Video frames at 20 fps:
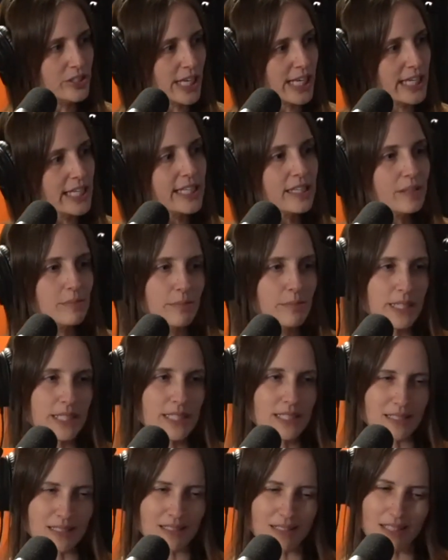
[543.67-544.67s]
Yeah. And it can be
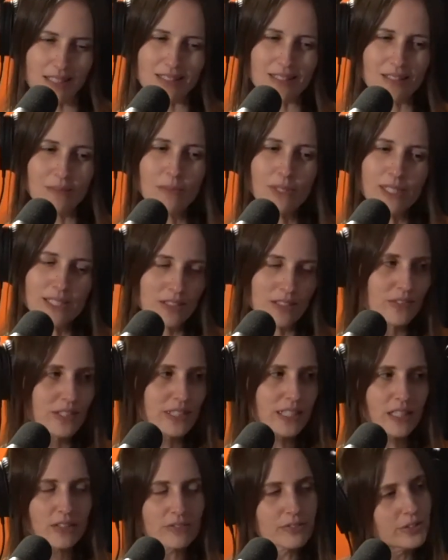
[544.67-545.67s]
in some ways even
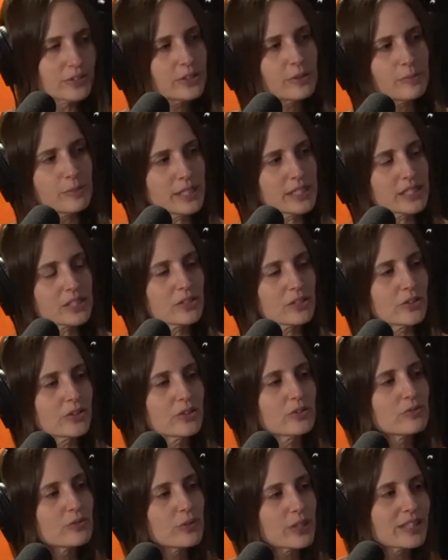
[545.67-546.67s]
tougher to be
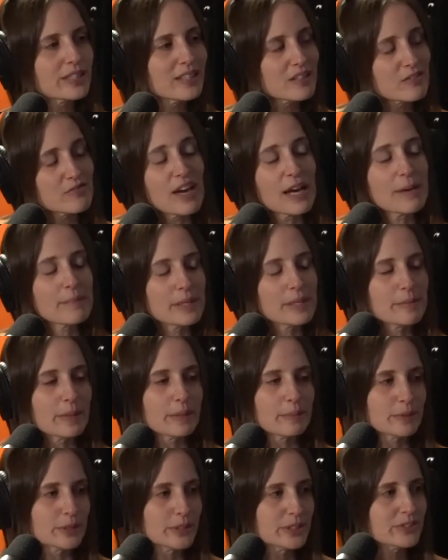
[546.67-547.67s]
assertive with like family
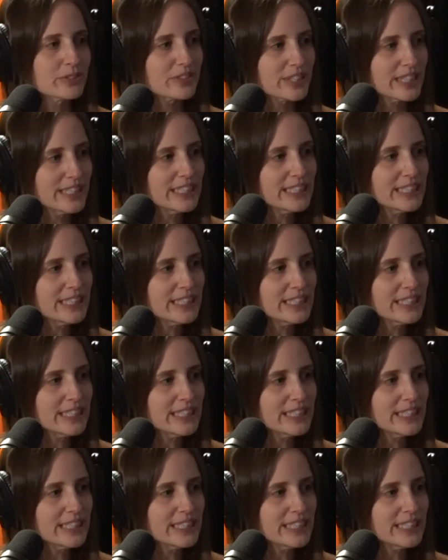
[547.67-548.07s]
members, right?